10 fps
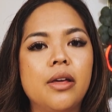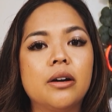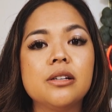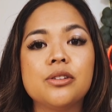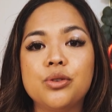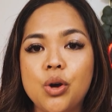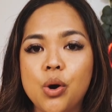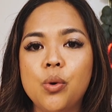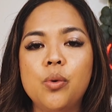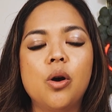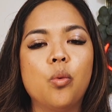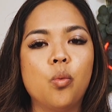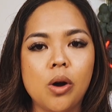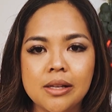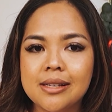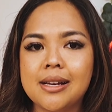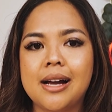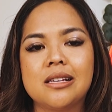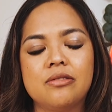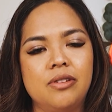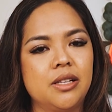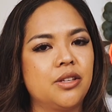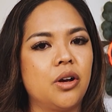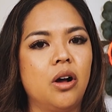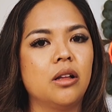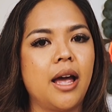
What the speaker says: there is no one-size-fits-all